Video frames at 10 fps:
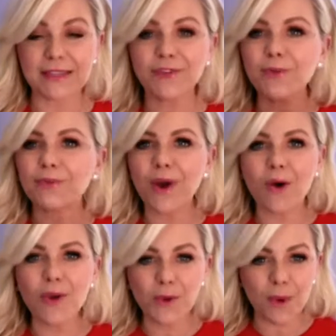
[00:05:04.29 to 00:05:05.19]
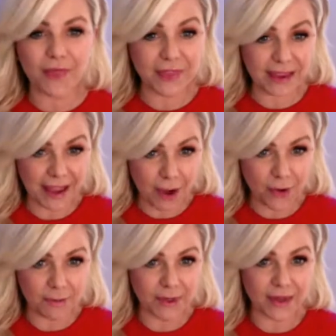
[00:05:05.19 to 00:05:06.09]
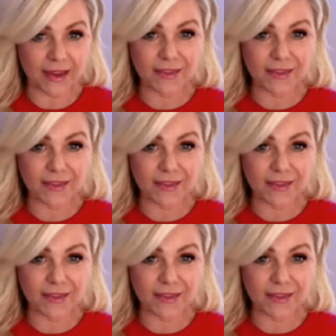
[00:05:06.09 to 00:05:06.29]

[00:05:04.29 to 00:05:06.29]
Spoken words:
If you know you want the accountability,